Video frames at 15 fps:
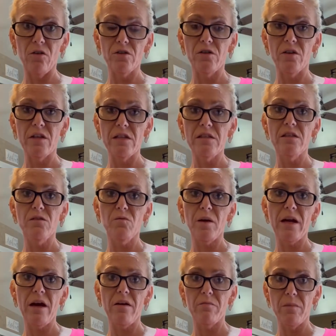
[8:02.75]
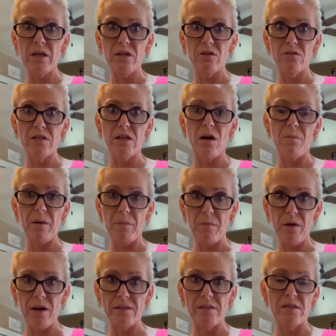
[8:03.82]
So this is what I've been using on my
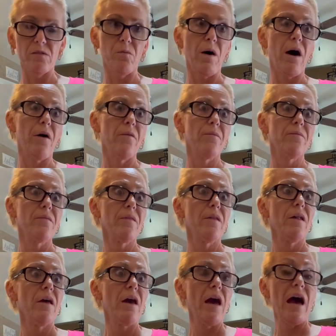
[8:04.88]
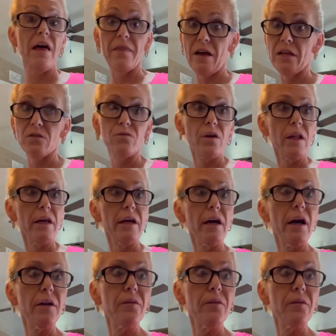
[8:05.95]
breads as well. And that's really good.